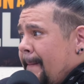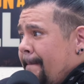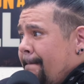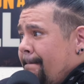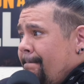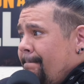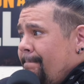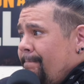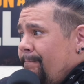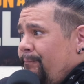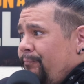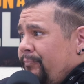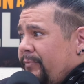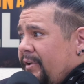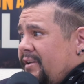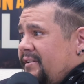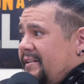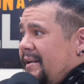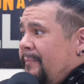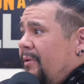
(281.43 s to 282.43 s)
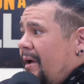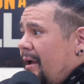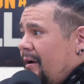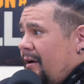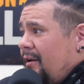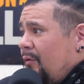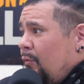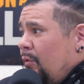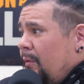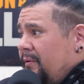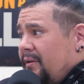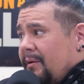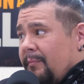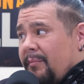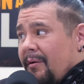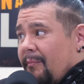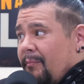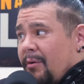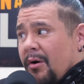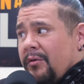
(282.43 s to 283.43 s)
Yeah, because he probably could have whooped
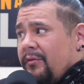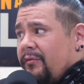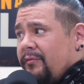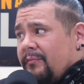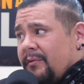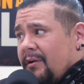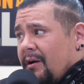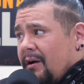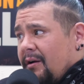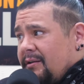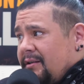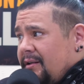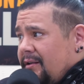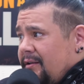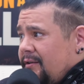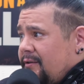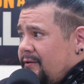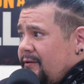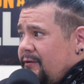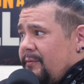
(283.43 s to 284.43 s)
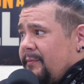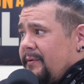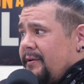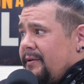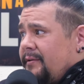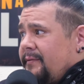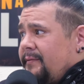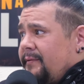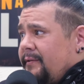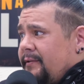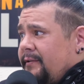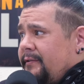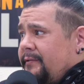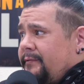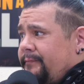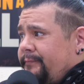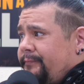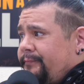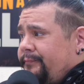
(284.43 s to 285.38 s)
up on both of them, dog. To tell you the truth, man. Yeah.